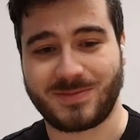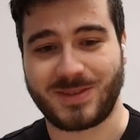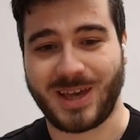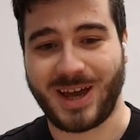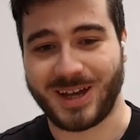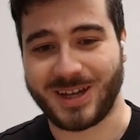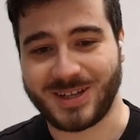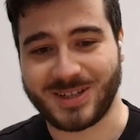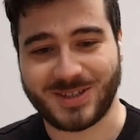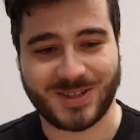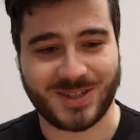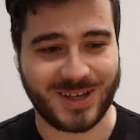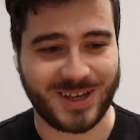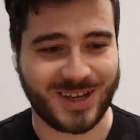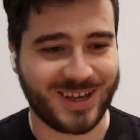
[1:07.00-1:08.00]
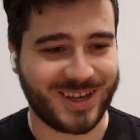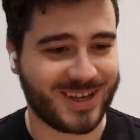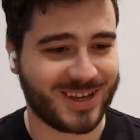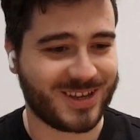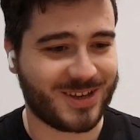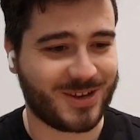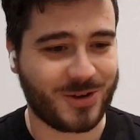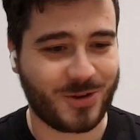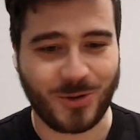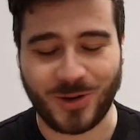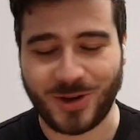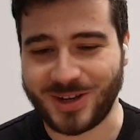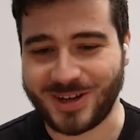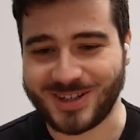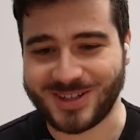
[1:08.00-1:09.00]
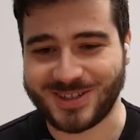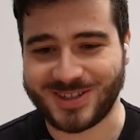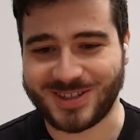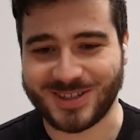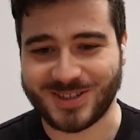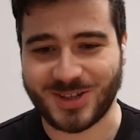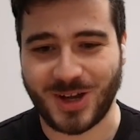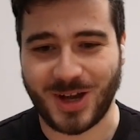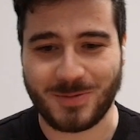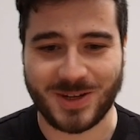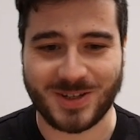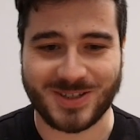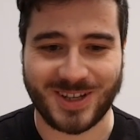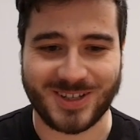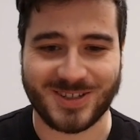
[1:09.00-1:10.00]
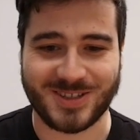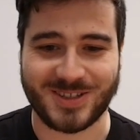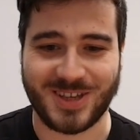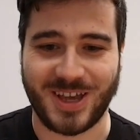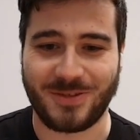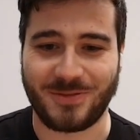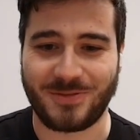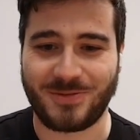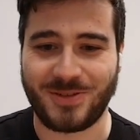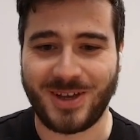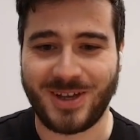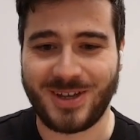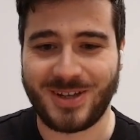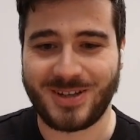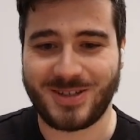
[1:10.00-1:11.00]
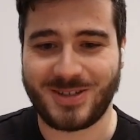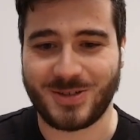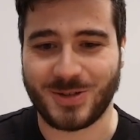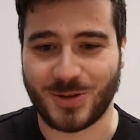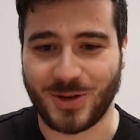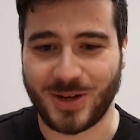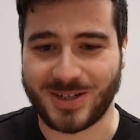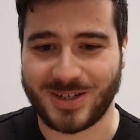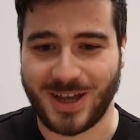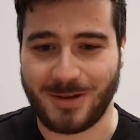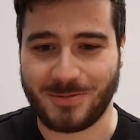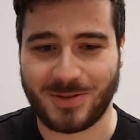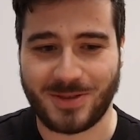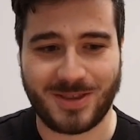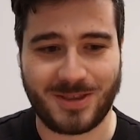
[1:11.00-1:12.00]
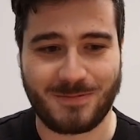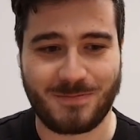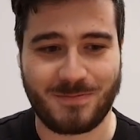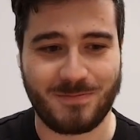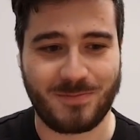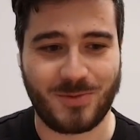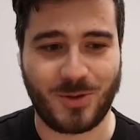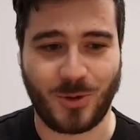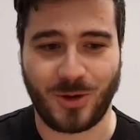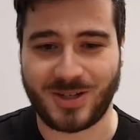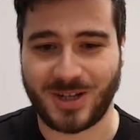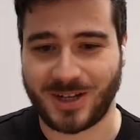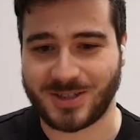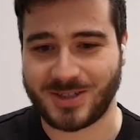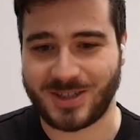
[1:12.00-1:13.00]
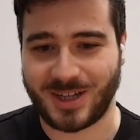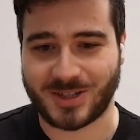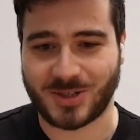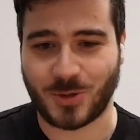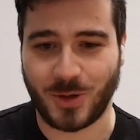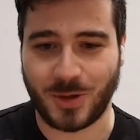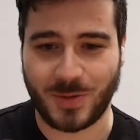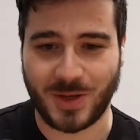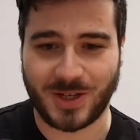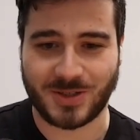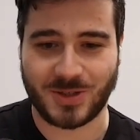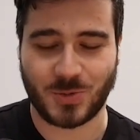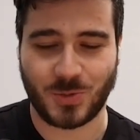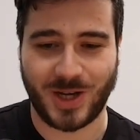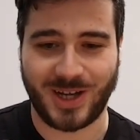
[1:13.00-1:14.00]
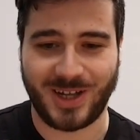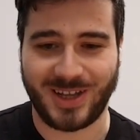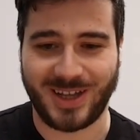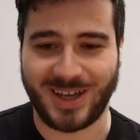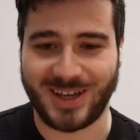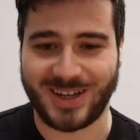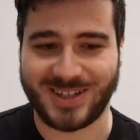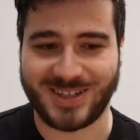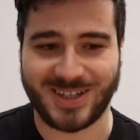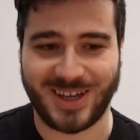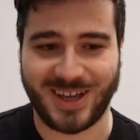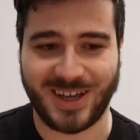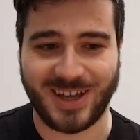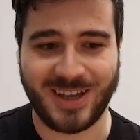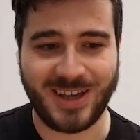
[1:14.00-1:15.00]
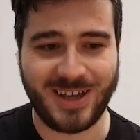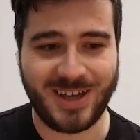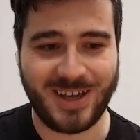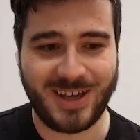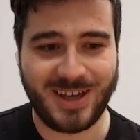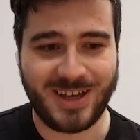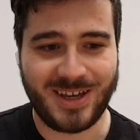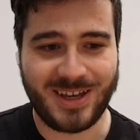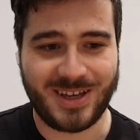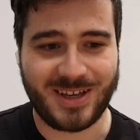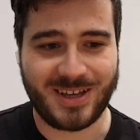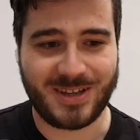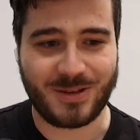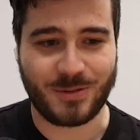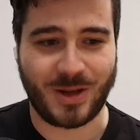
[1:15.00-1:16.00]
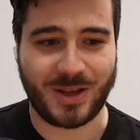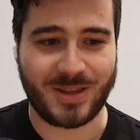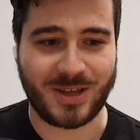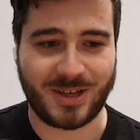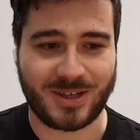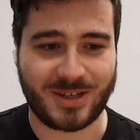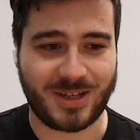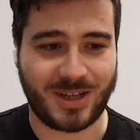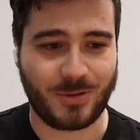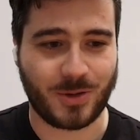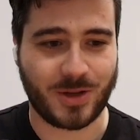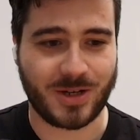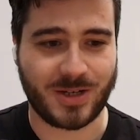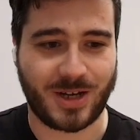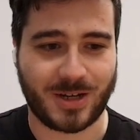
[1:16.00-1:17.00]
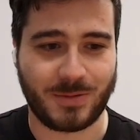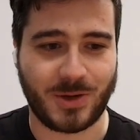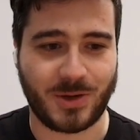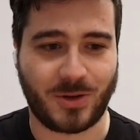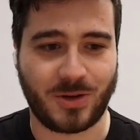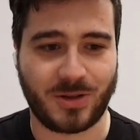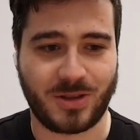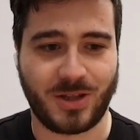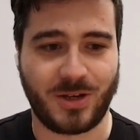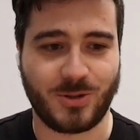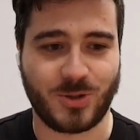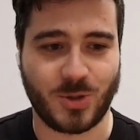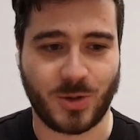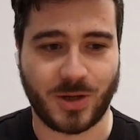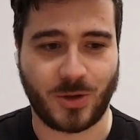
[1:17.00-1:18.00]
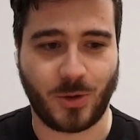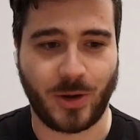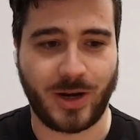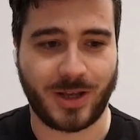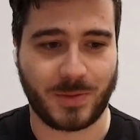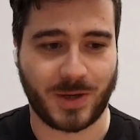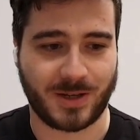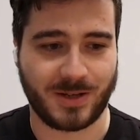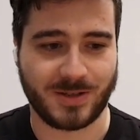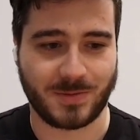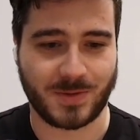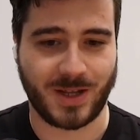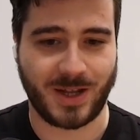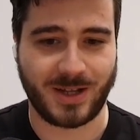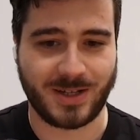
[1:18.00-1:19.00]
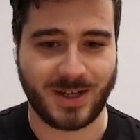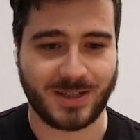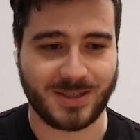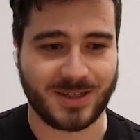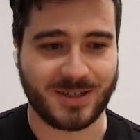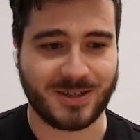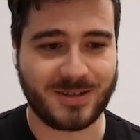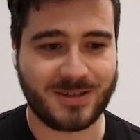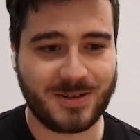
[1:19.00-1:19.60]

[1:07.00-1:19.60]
Yeah, it's coin is common in Tyson's life to a great depth. Tyson's ex-Coinbase as well, and I think we're going to talk about the new Zora coining mechanism today, Tyson.